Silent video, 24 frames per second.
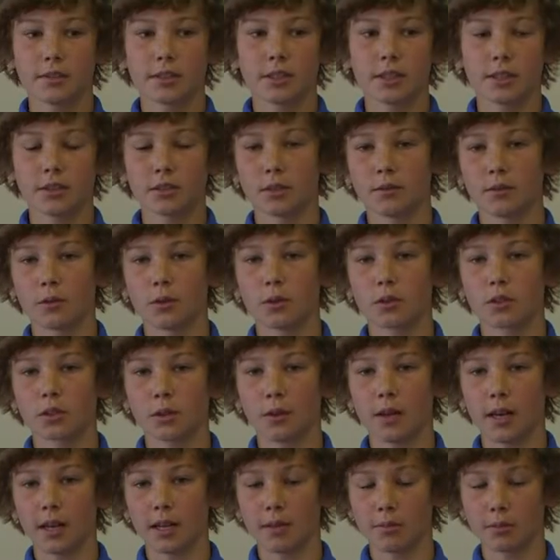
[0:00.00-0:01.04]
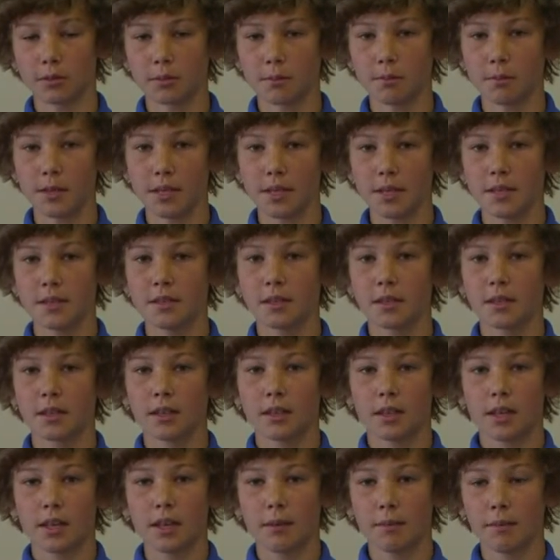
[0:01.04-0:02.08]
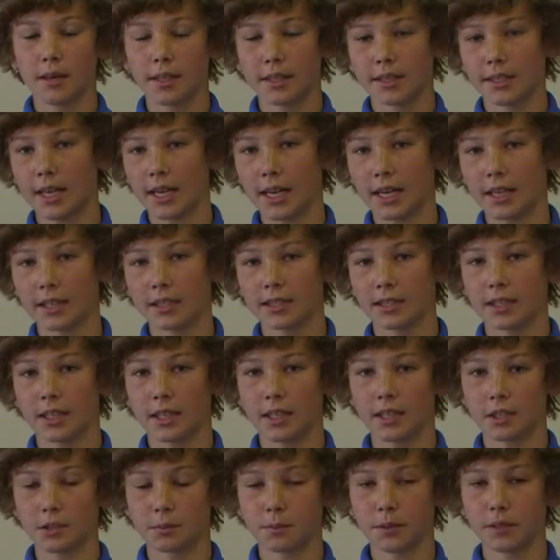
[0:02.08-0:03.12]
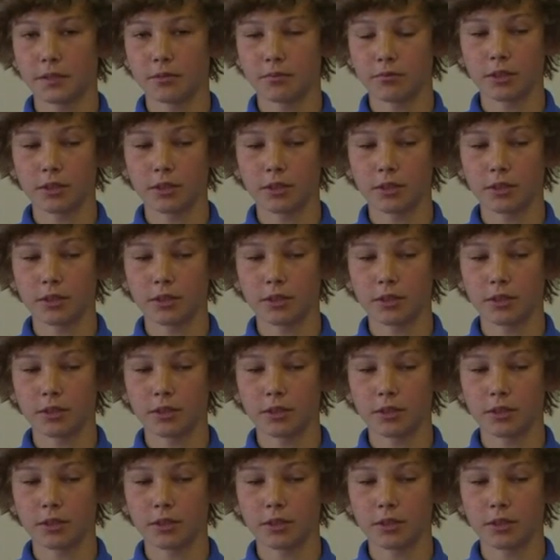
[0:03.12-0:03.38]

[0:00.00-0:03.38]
skills have also helped me in my tests, and it's been